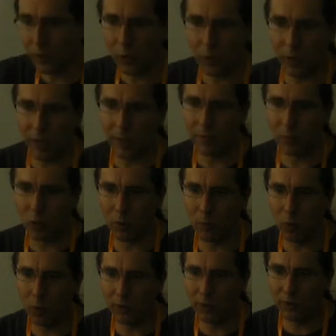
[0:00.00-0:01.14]
can create more
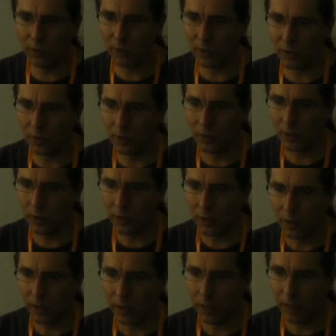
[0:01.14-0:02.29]
points,
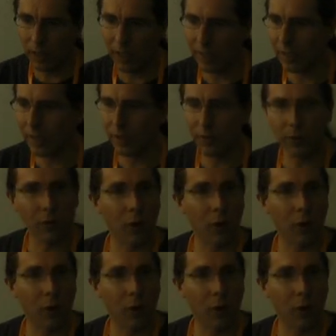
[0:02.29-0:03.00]
and